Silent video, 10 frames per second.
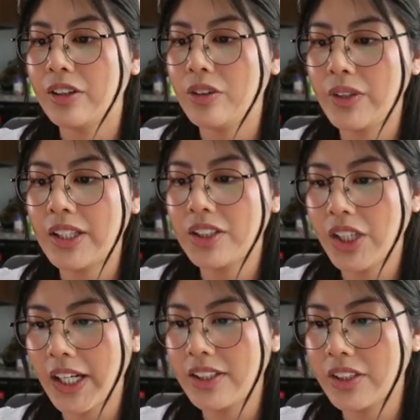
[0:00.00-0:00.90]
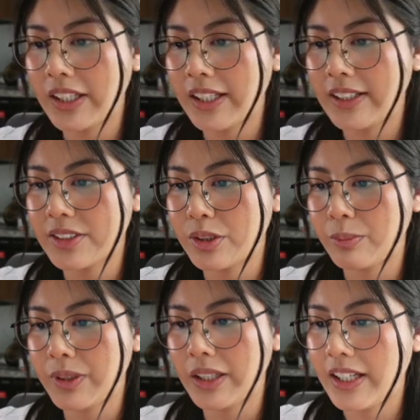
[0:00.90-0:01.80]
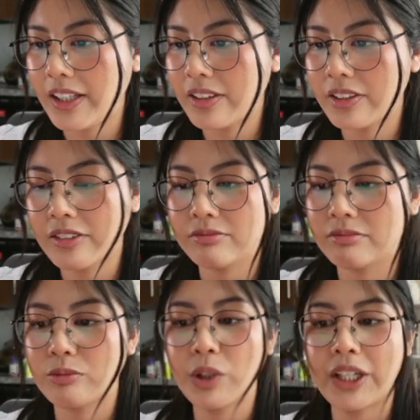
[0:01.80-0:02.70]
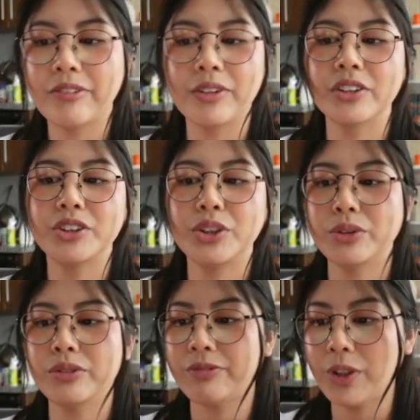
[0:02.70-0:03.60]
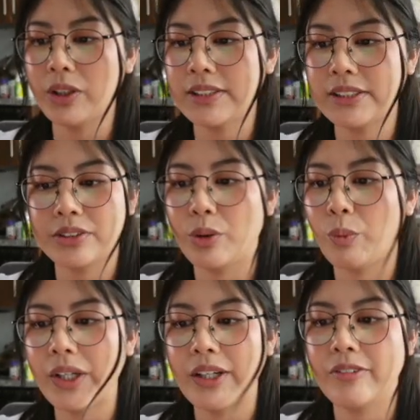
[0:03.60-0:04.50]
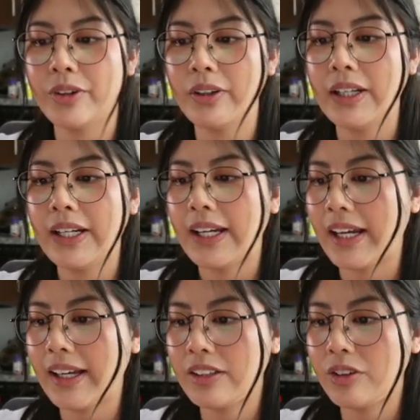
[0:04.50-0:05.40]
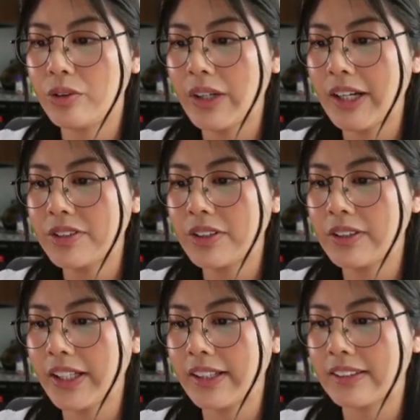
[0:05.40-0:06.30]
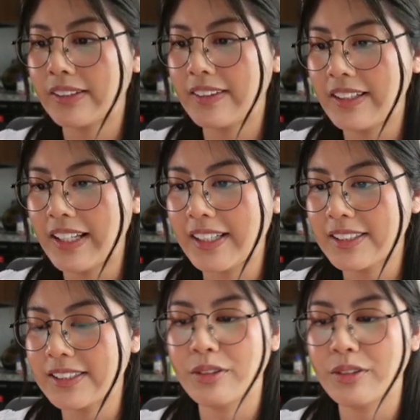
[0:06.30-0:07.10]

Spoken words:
you can change these to be in whatever, June 1st or whatever, and you don't have to click the next